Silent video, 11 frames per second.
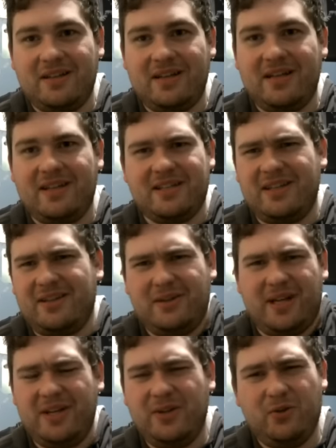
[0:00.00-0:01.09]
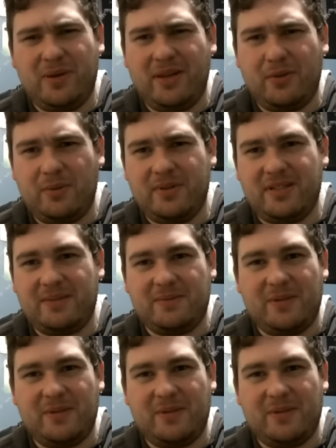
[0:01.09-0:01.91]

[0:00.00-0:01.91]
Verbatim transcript: guy because I already, I knew him by their weapon types.